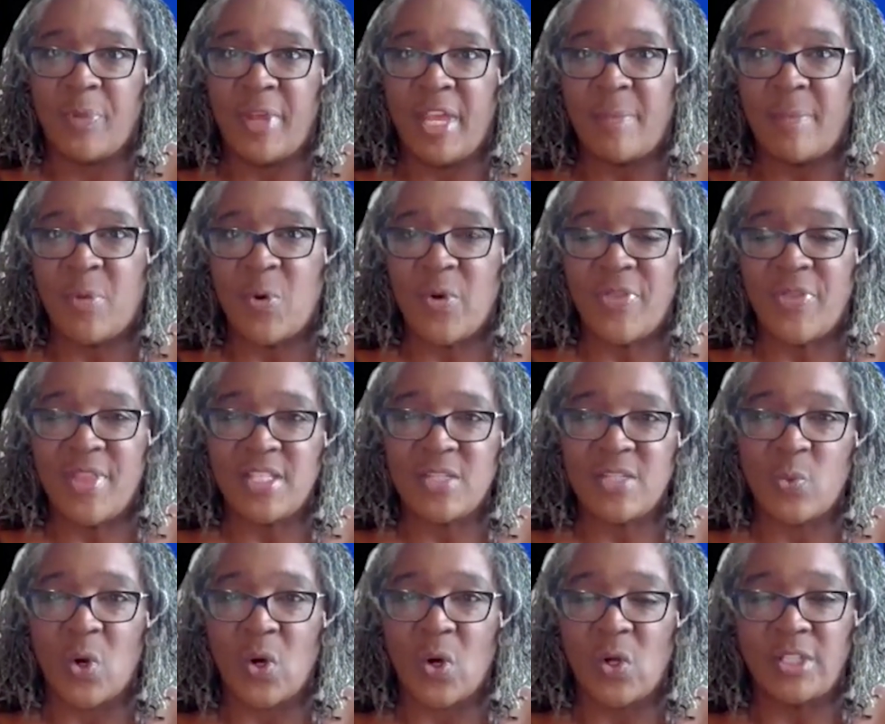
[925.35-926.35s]
there are
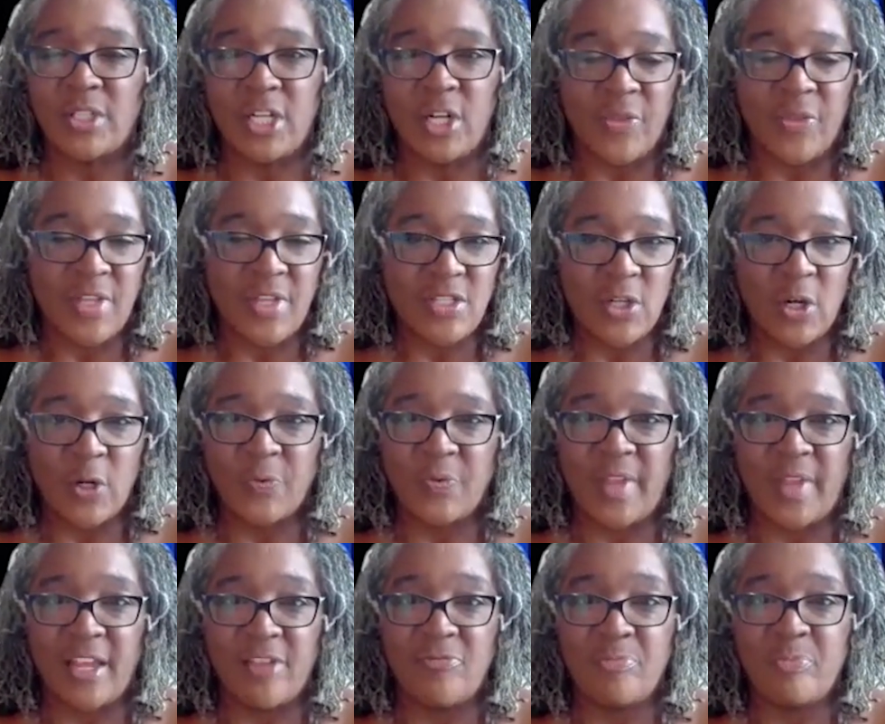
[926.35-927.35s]
people in this world and on
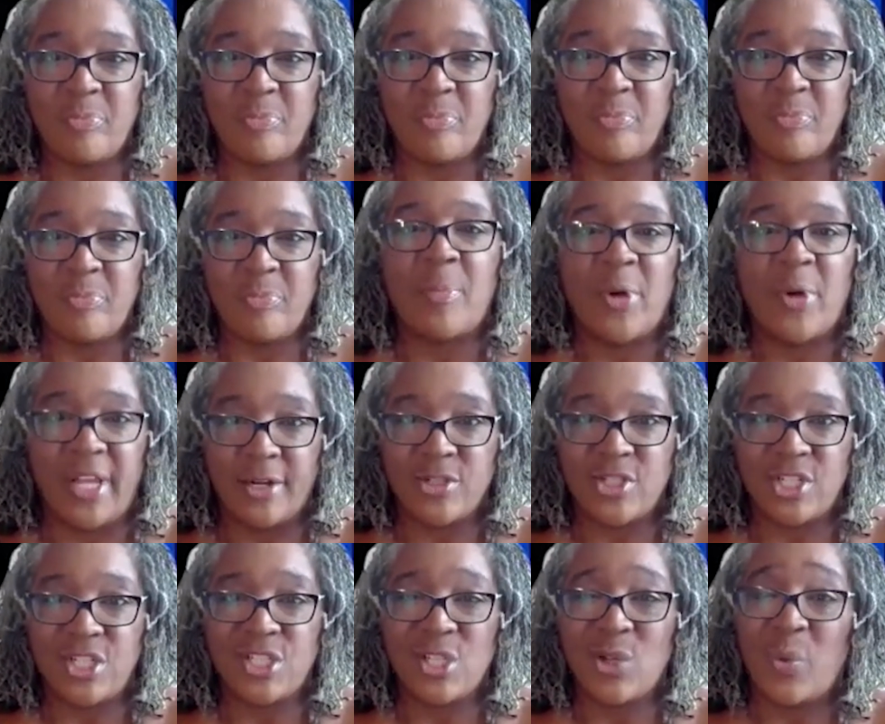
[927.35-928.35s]
this earth that can pick up
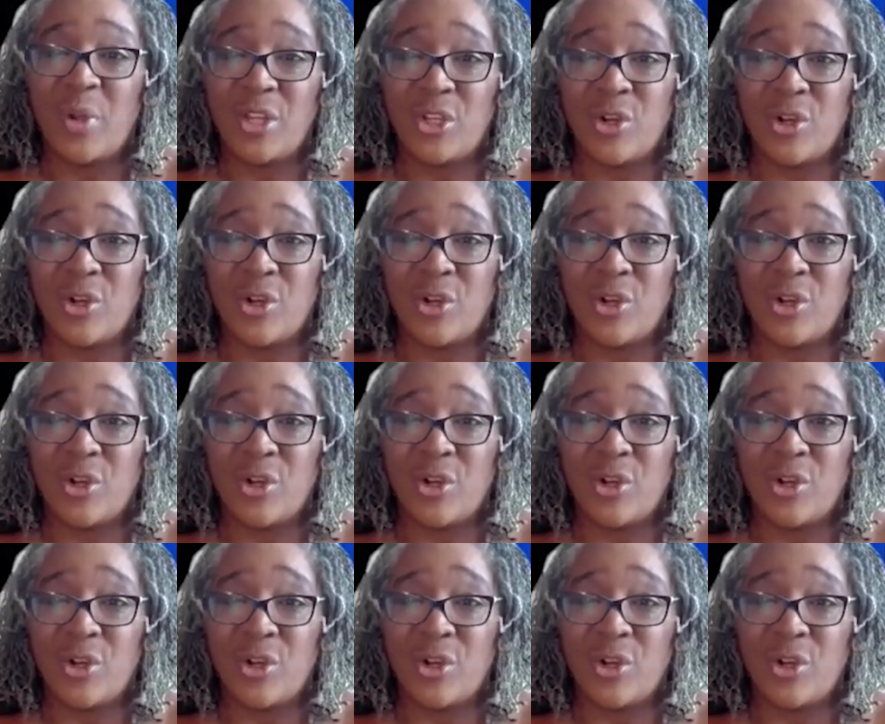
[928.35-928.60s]
on energy.